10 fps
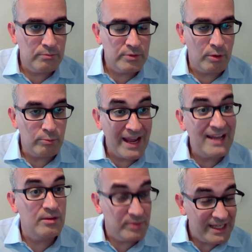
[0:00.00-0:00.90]
you know
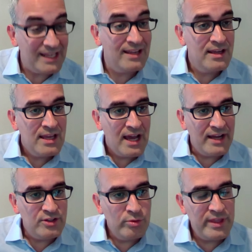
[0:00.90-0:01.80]
randomly
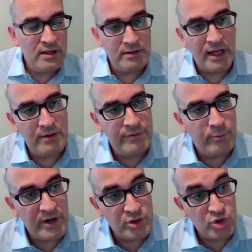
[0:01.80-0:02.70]
i do think a lot of
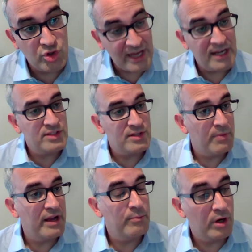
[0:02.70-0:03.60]
where genetics and
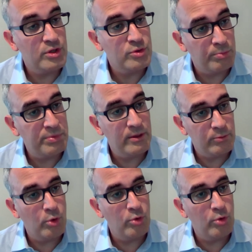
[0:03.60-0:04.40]
biomarkers will play a role